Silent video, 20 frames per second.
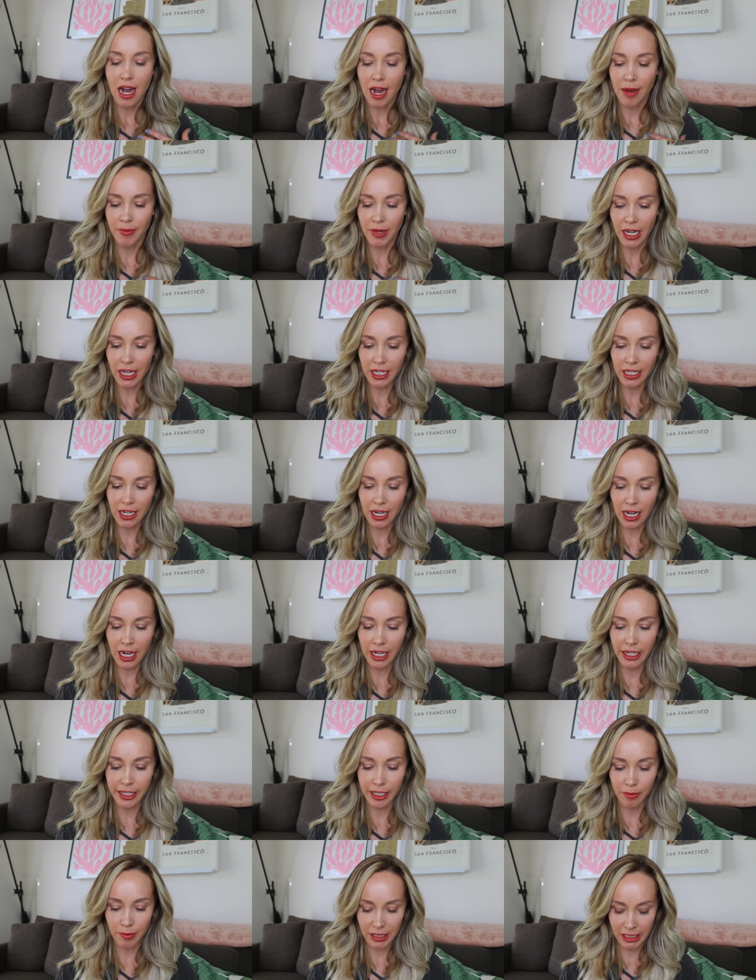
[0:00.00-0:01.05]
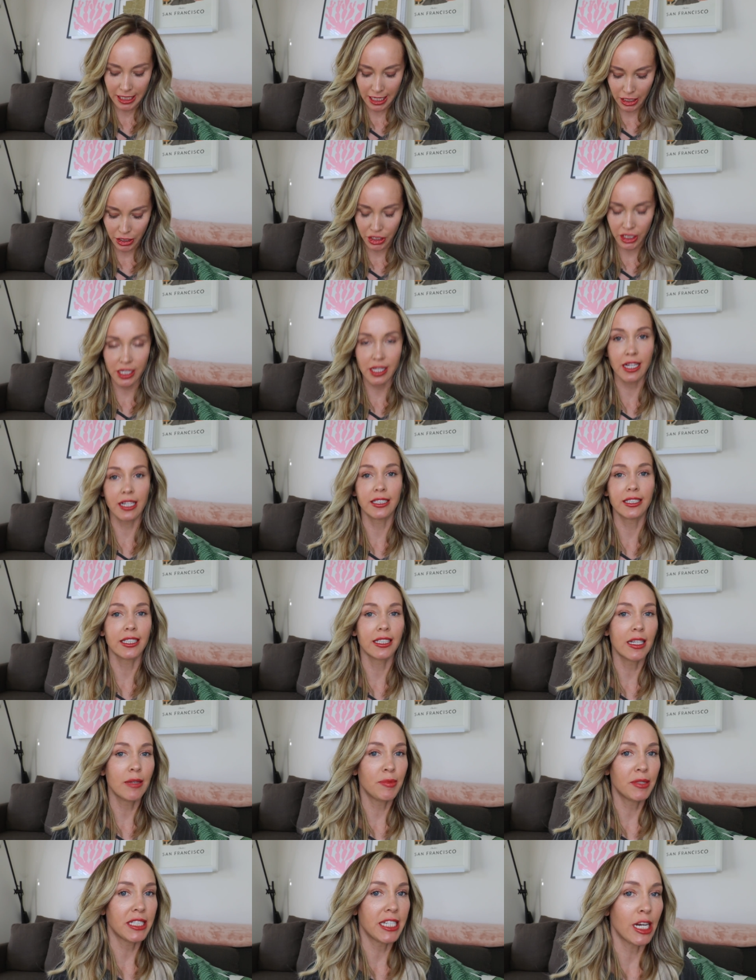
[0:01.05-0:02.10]
I'm not one hundred percent sure that it's a
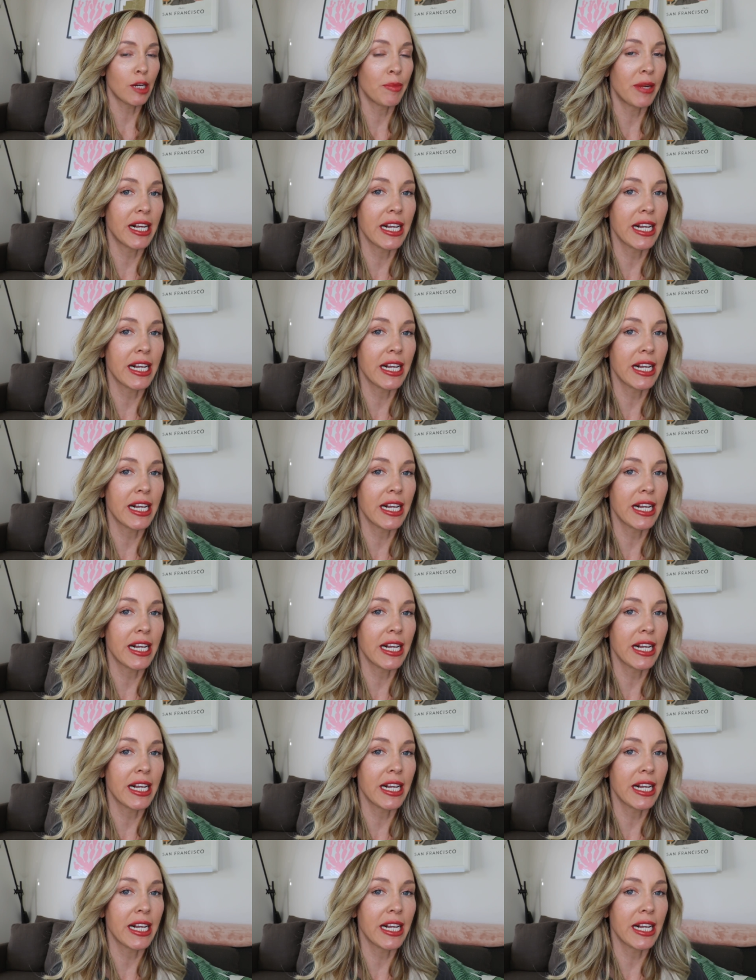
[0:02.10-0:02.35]
lipstick,